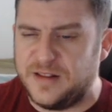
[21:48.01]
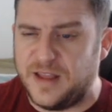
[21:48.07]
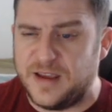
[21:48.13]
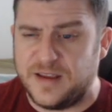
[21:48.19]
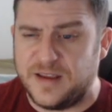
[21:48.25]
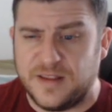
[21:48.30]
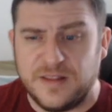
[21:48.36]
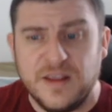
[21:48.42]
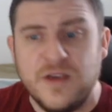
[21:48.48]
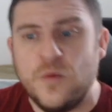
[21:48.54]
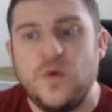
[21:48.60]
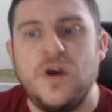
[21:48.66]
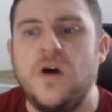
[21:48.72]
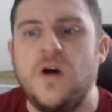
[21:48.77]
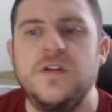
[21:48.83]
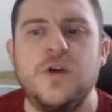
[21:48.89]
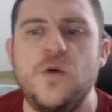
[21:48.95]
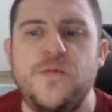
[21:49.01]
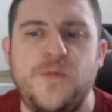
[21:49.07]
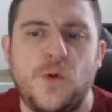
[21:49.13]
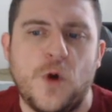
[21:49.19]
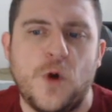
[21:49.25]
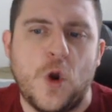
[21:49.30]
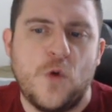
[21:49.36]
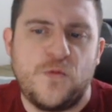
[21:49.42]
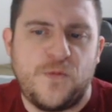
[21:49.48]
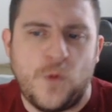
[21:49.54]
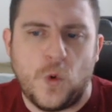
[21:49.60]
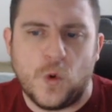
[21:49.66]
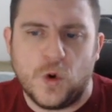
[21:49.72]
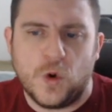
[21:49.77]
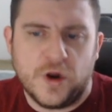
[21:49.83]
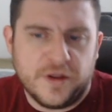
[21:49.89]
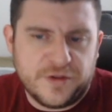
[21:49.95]
Like, we all know
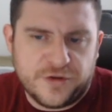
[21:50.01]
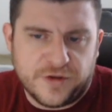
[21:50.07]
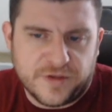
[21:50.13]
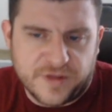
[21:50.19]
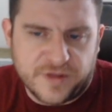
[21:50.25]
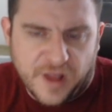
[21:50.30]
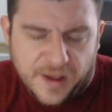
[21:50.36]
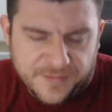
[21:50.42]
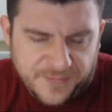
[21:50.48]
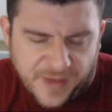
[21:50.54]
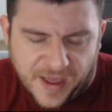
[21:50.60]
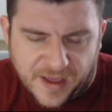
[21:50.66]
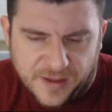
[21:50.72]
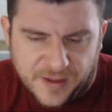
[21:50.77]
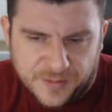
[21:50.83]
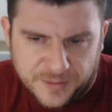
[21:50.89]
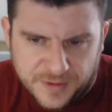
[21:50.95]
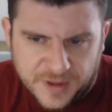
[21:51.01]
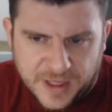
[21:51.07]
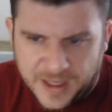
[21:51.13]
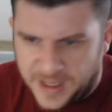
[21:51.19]
404, it's just not found.